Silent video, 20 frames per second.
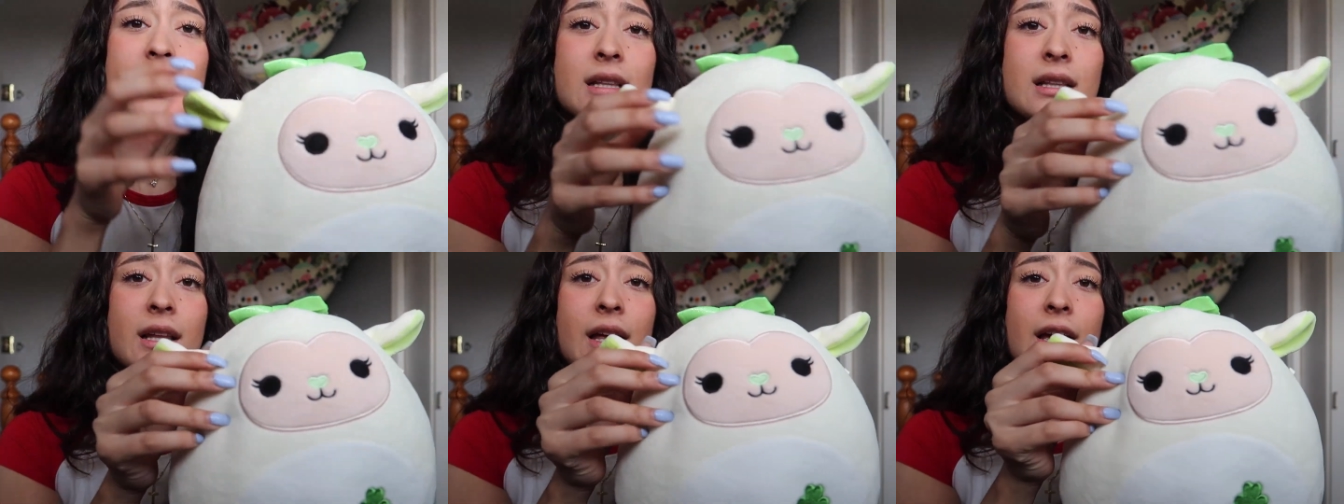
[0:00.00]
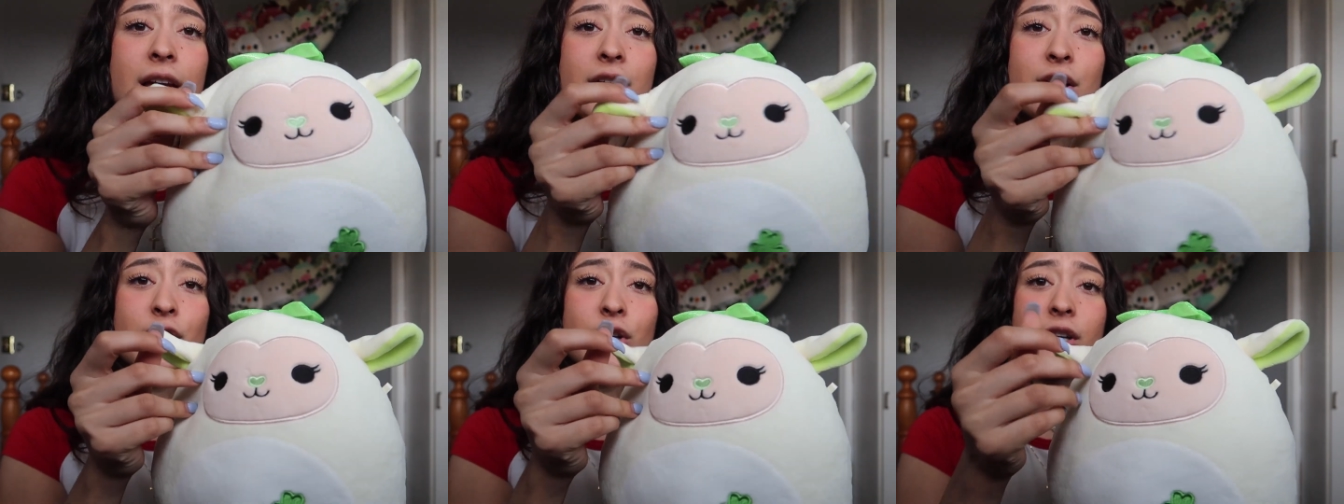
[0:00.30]

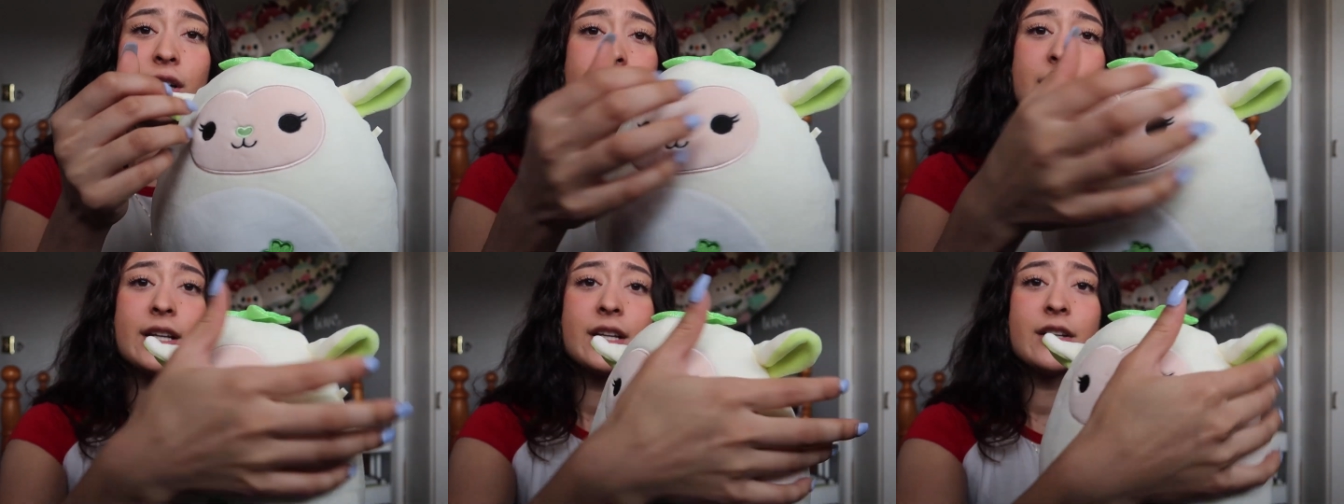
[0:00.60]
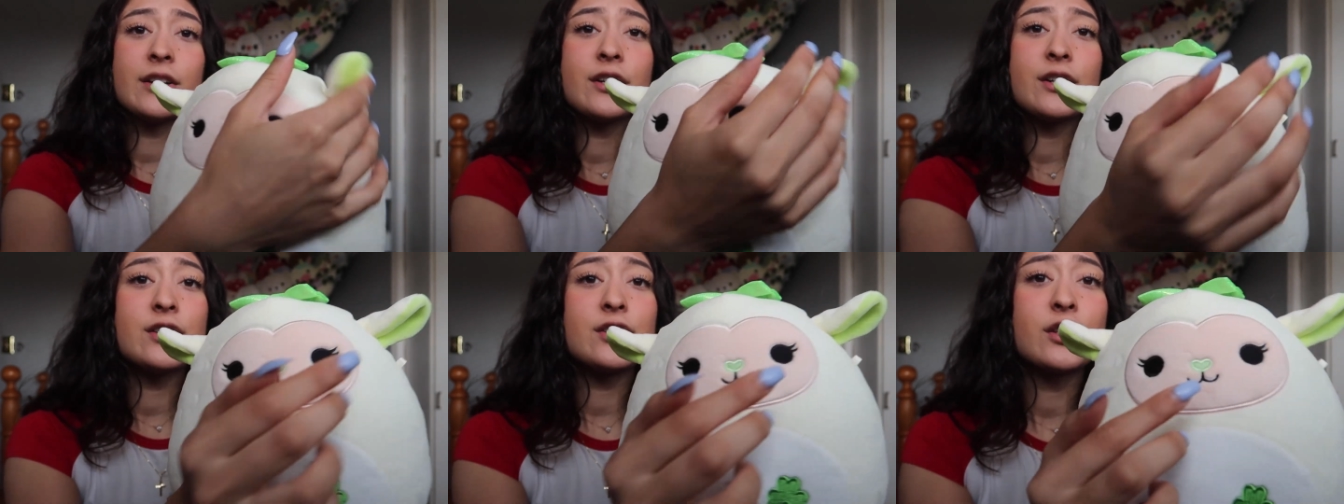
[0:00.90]
like her
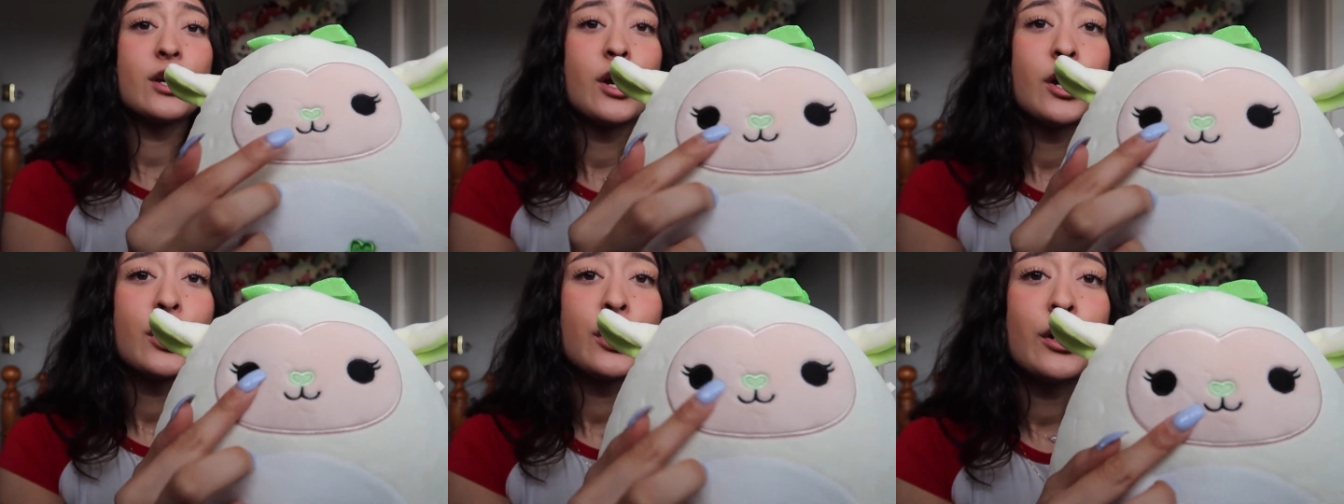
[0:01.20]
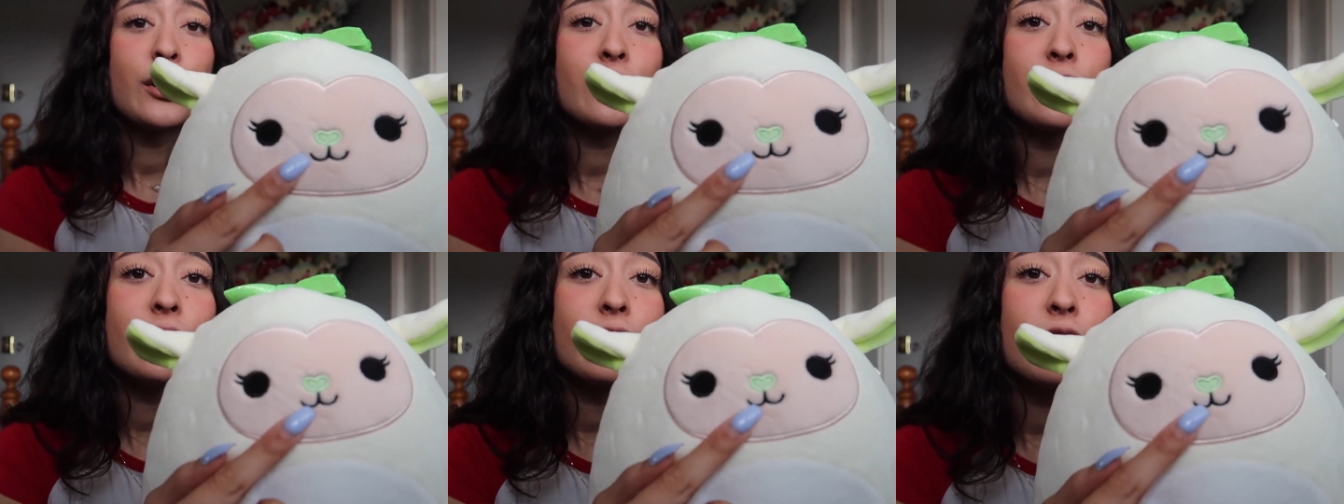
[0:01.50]
ears,
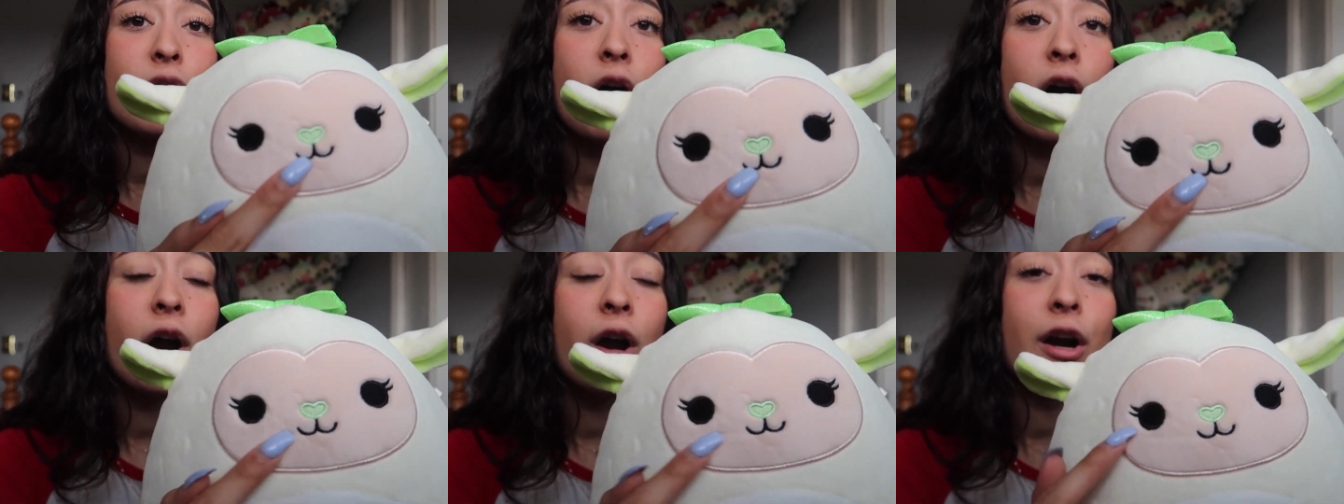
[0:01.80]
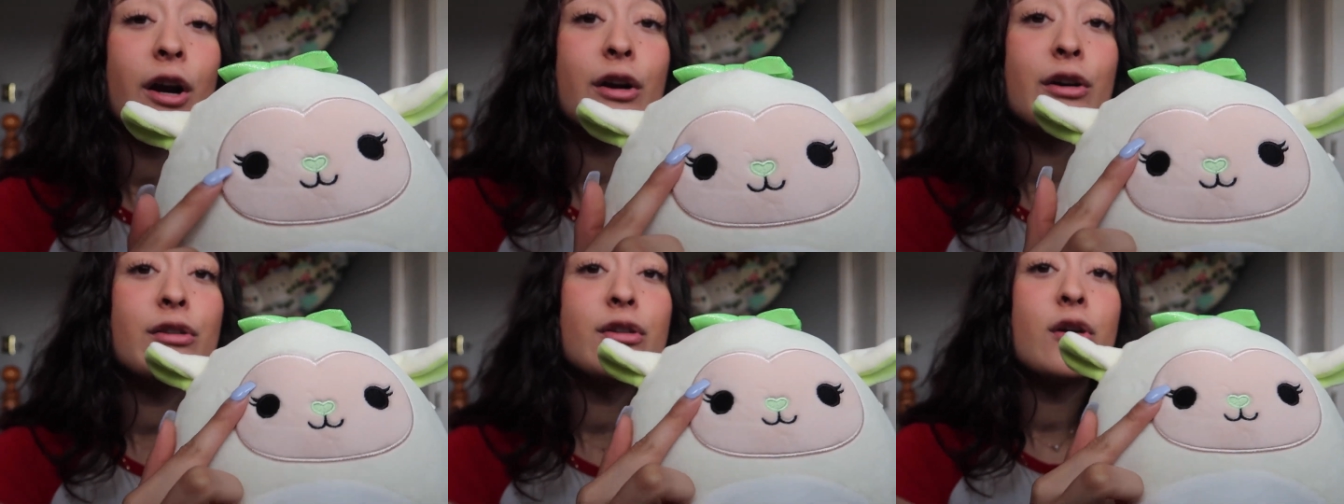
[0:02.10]
her little
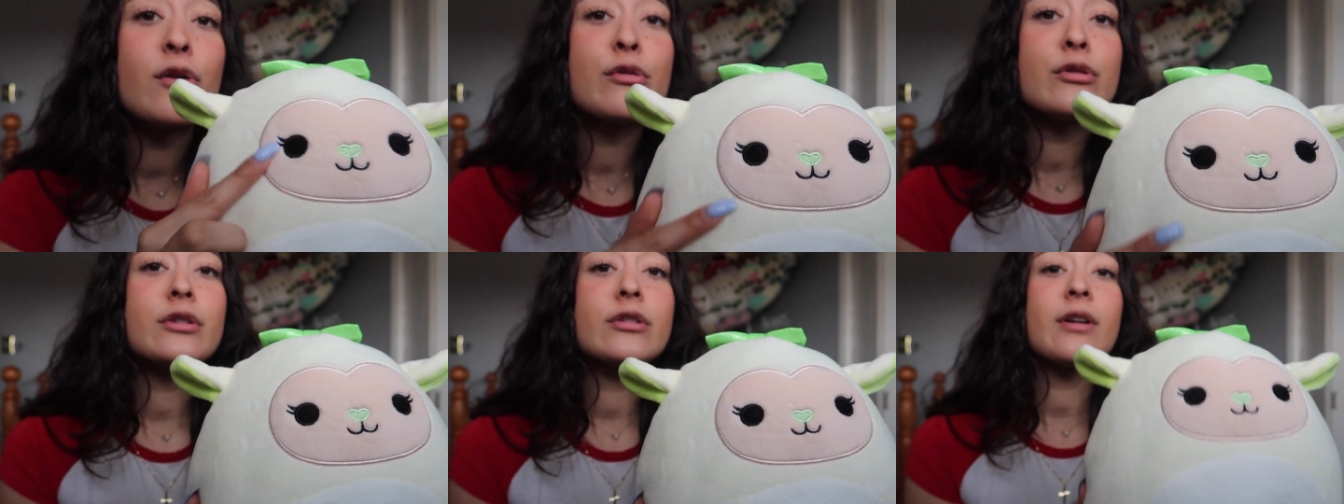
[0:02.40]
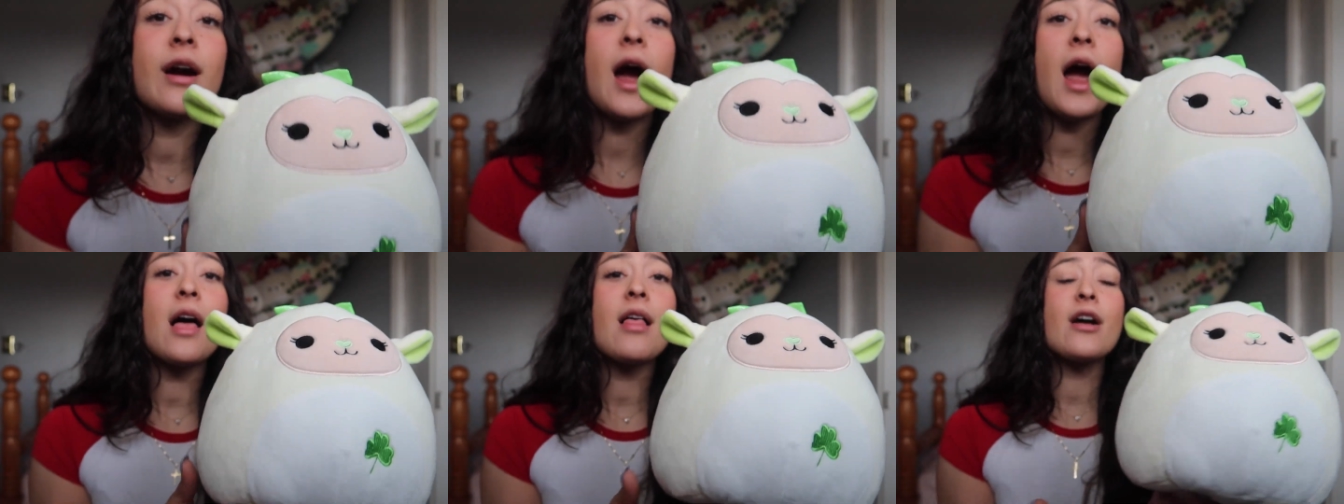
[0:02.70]
heart nose,
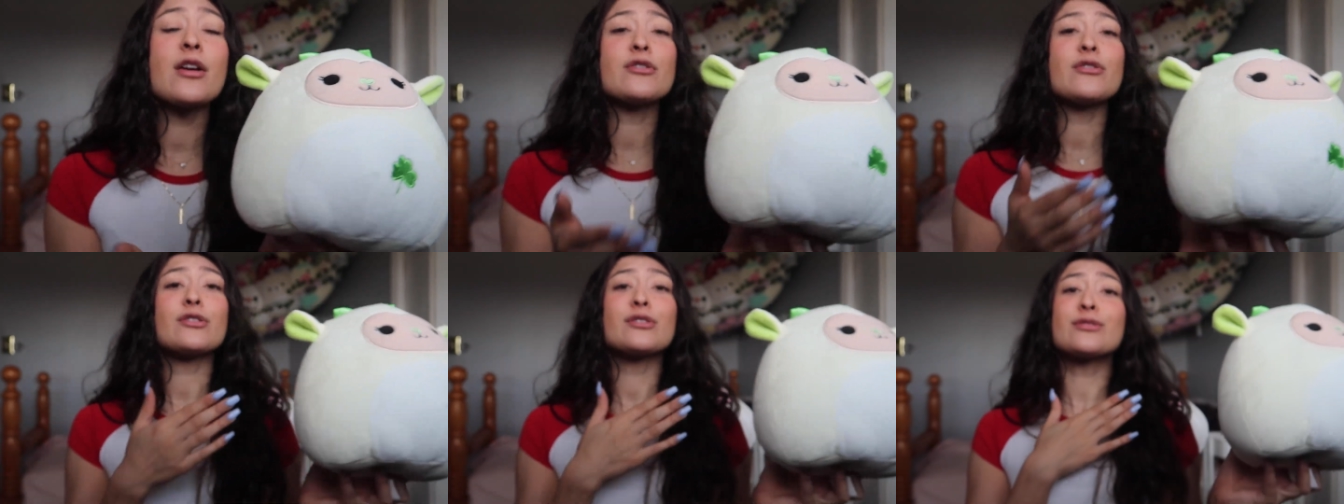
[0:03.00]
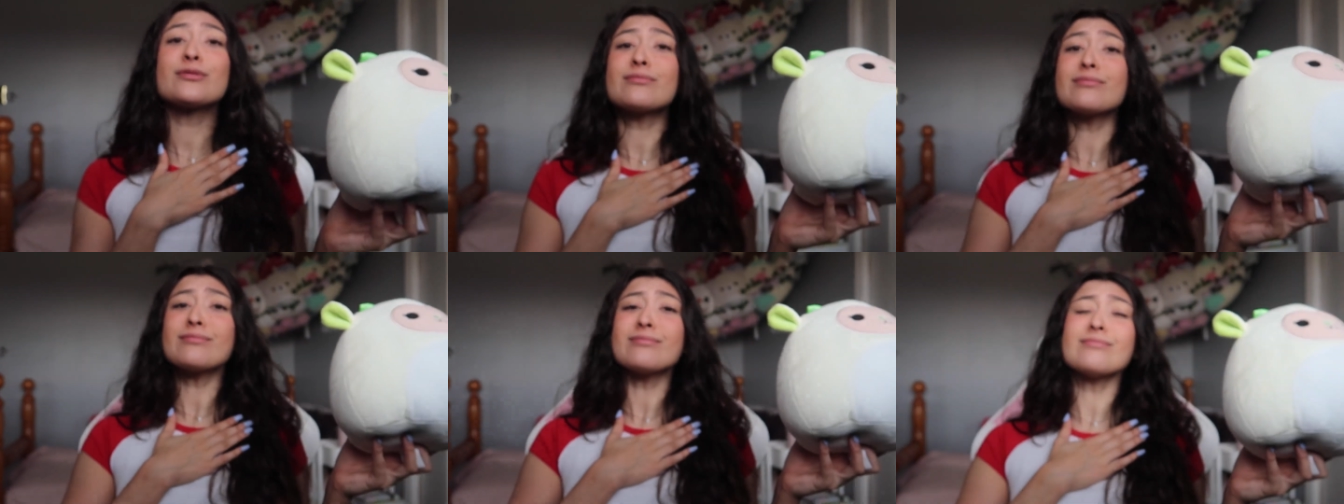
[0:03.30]
her
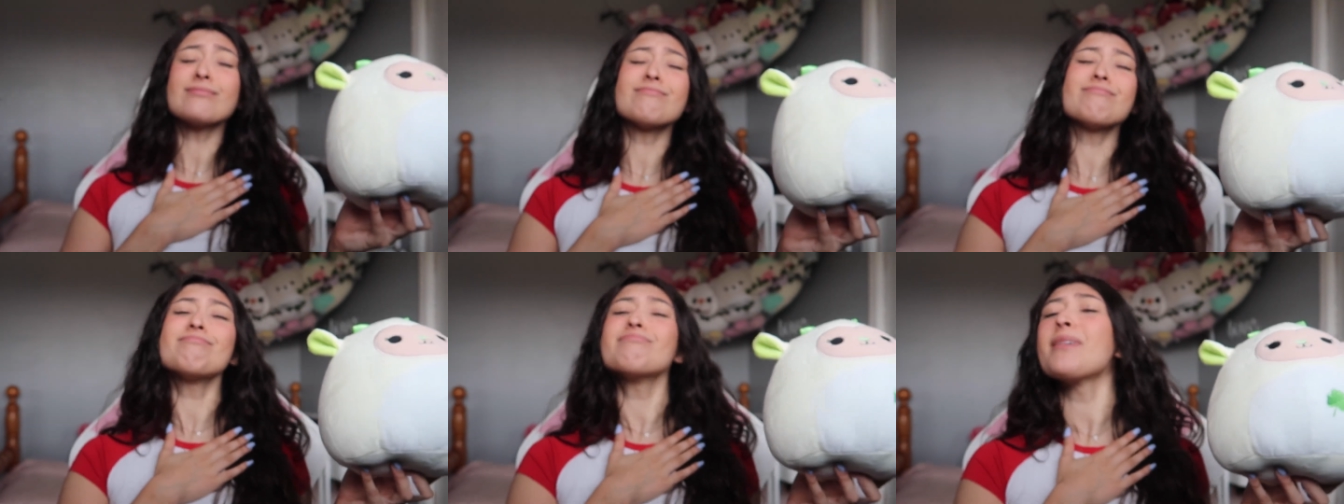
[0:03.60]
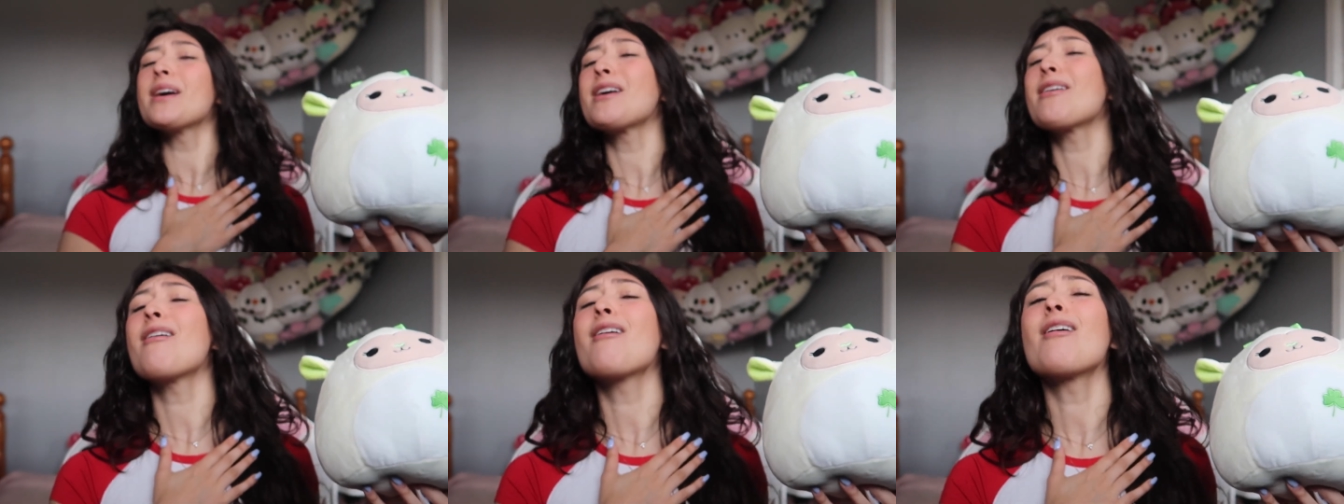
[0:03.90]
eyelashes, ooh, mm, my